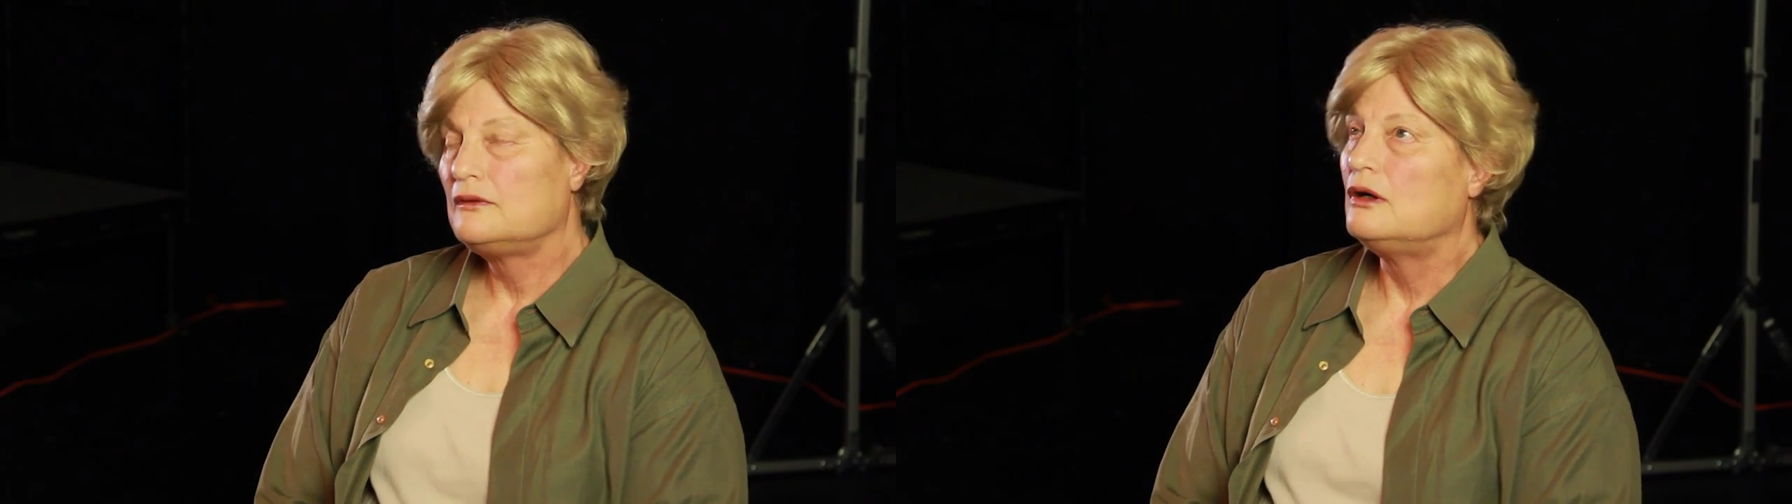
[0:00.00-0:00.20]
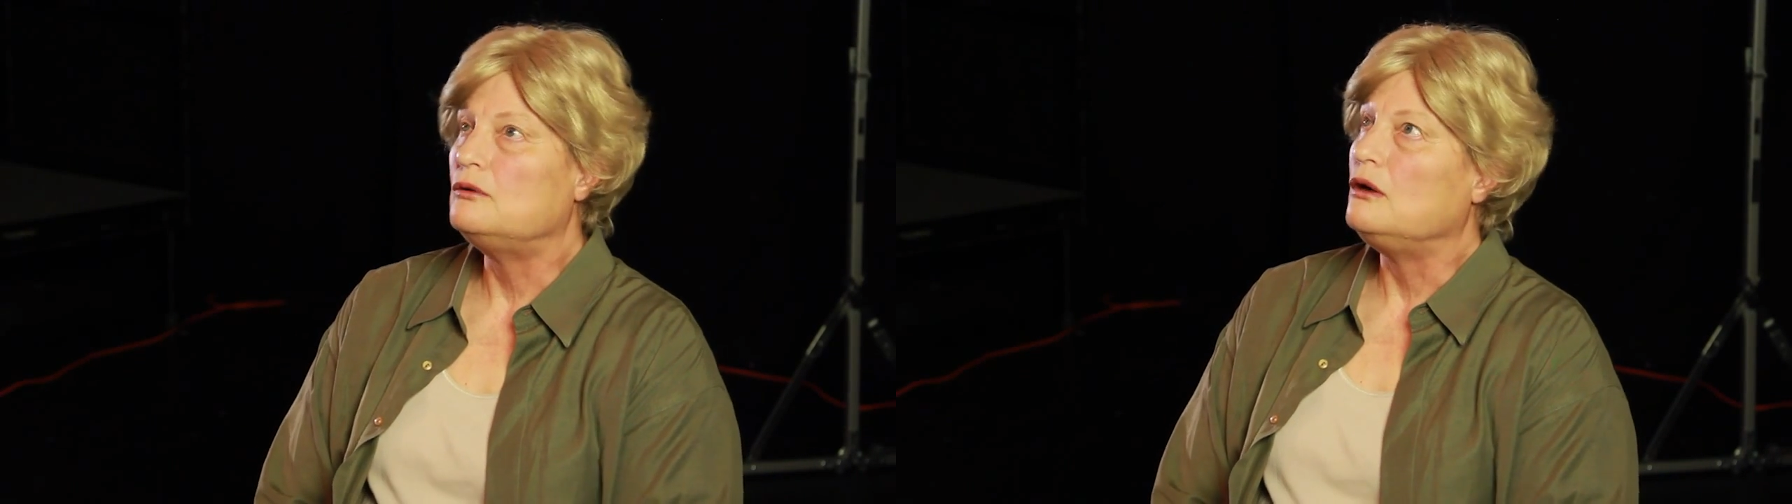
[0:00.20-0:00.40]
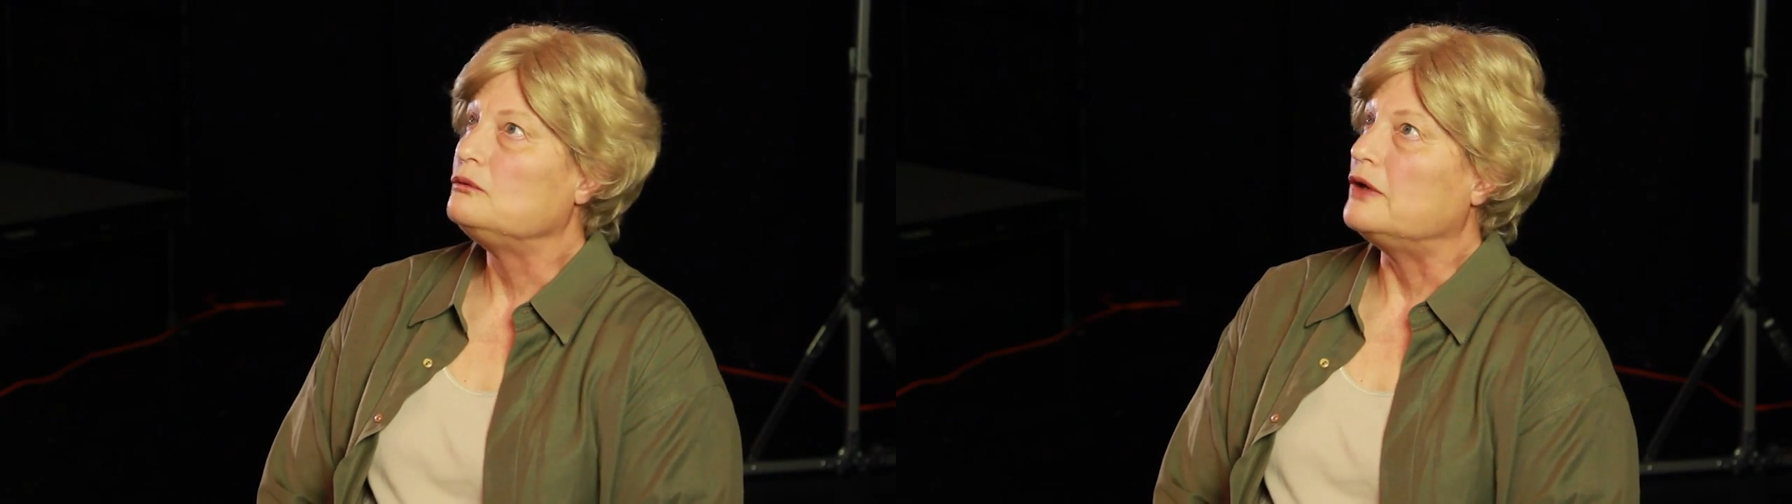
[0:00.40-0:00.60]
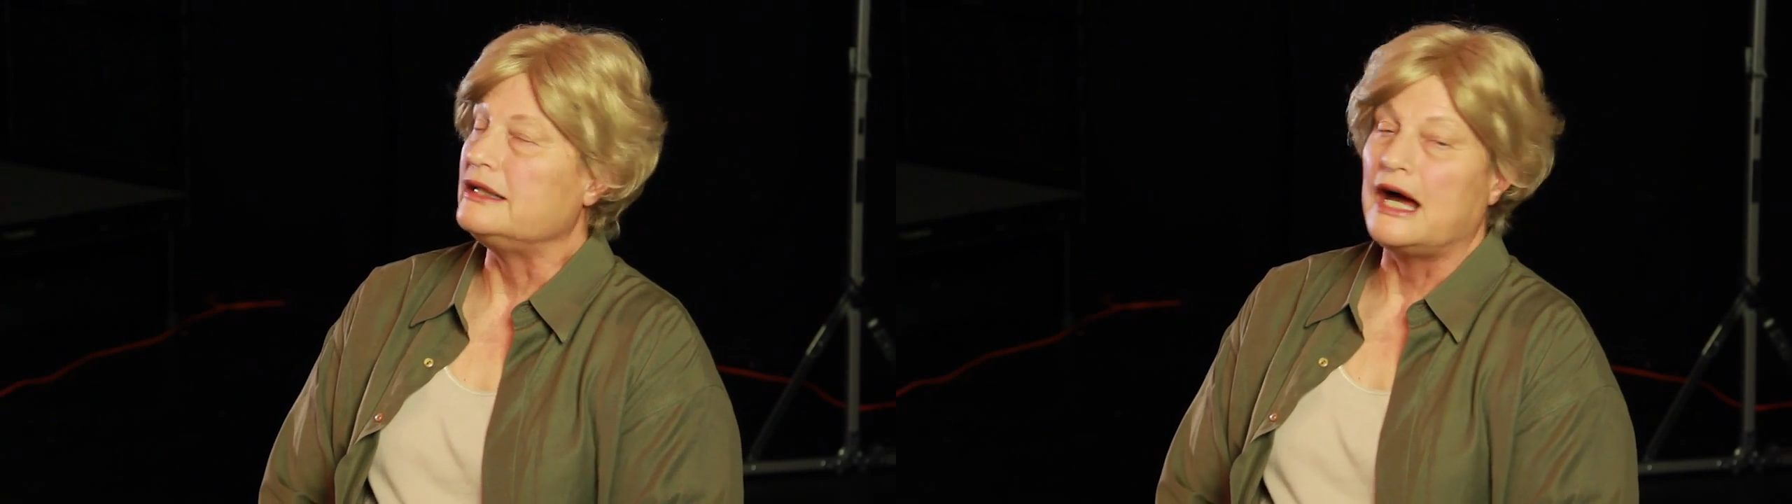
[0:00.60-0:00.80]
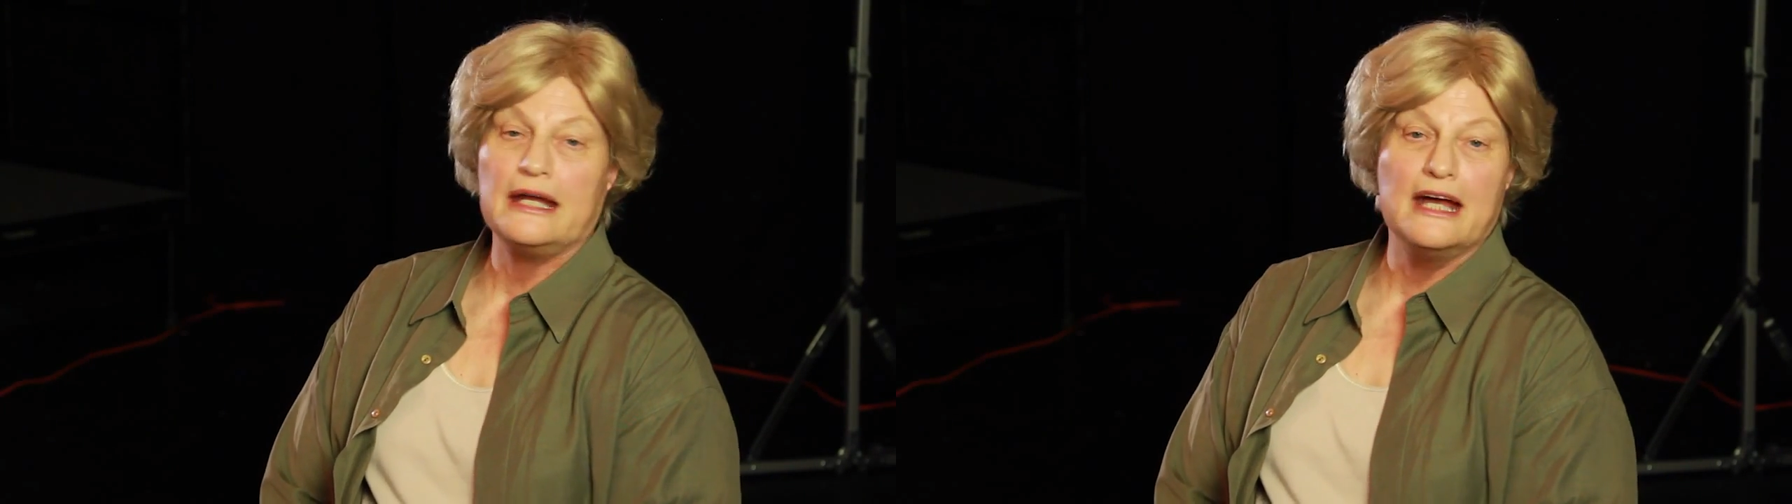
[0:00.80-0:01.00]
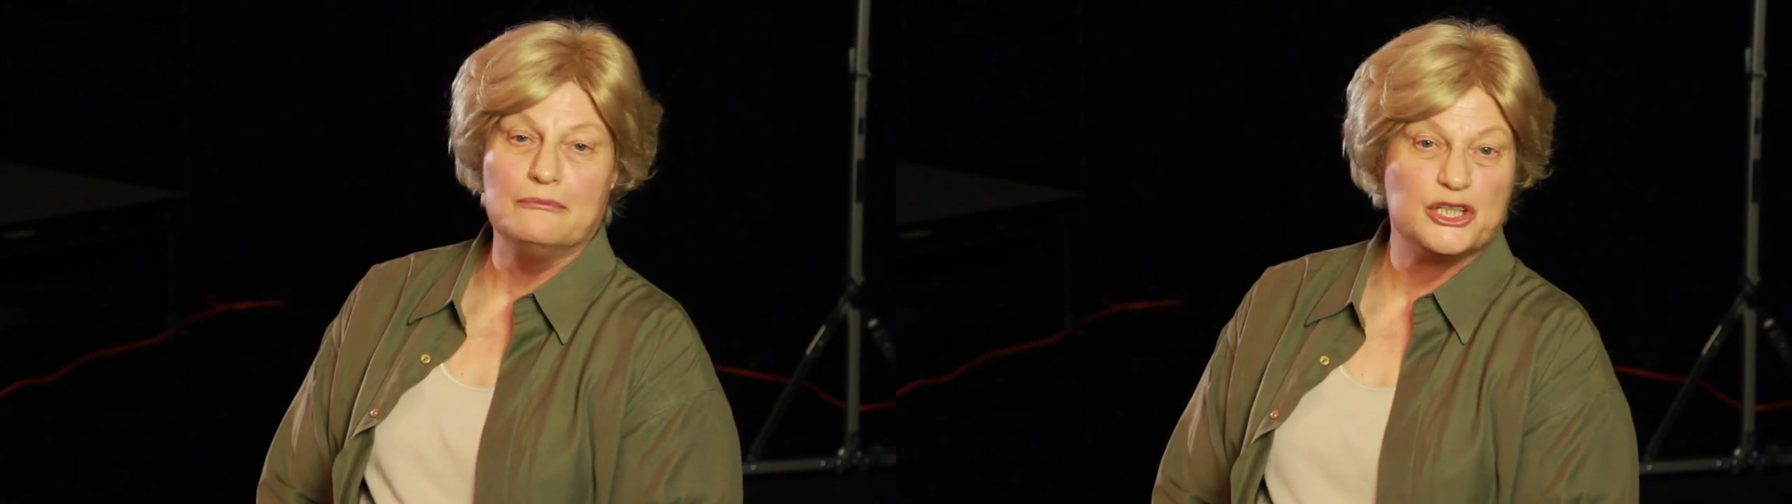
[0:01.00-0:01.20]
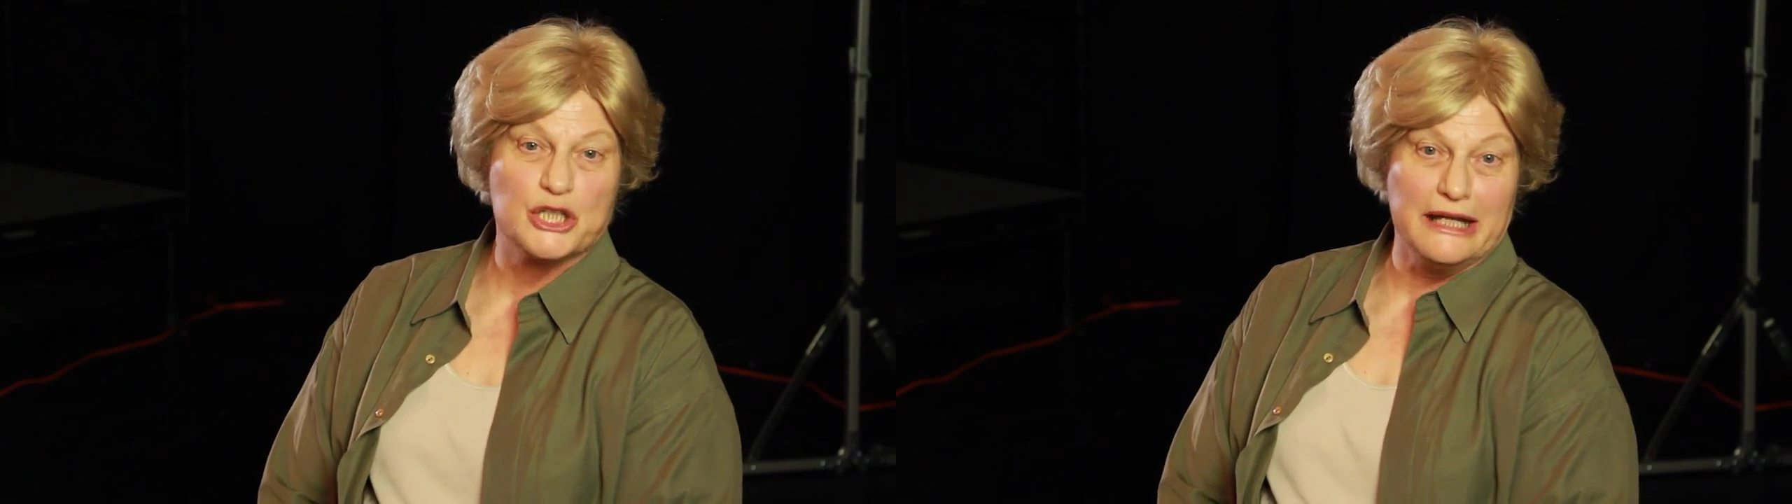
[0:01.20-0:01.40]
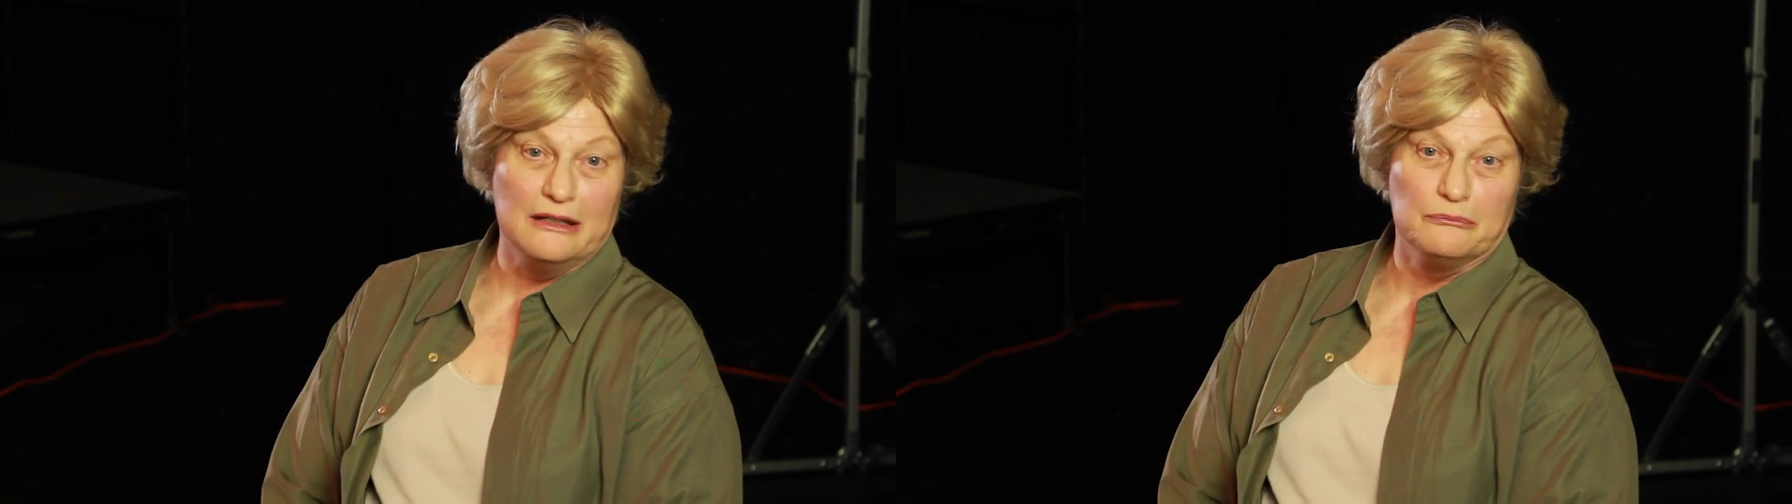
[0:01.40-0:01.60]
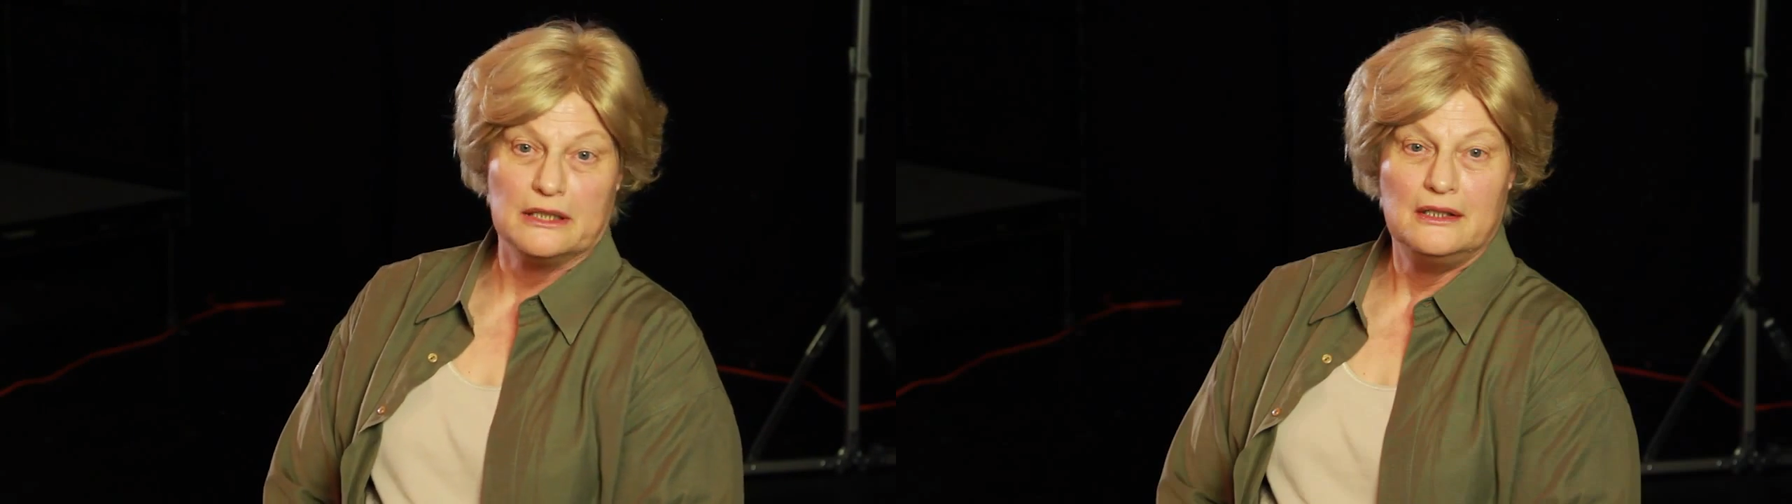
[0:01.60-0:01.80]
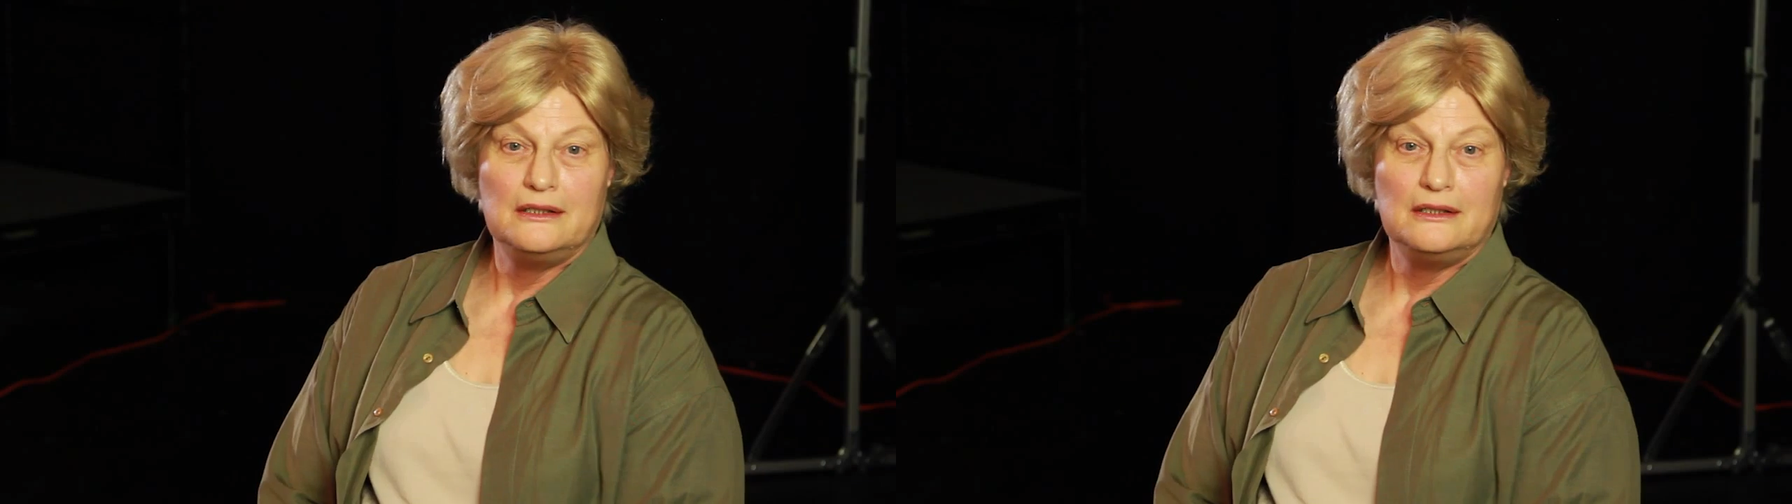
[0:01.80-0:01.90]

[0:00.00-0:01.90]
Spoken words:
Oh, all right, I am ashamed.